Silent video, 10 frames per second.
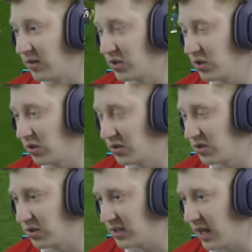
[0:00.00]
The
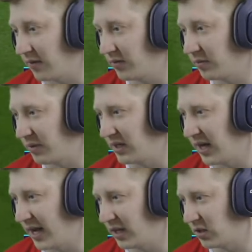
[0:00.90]
shots just haven't
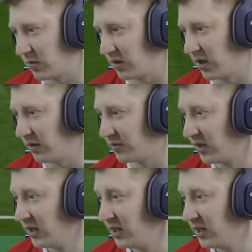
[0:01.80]
been accurate enough.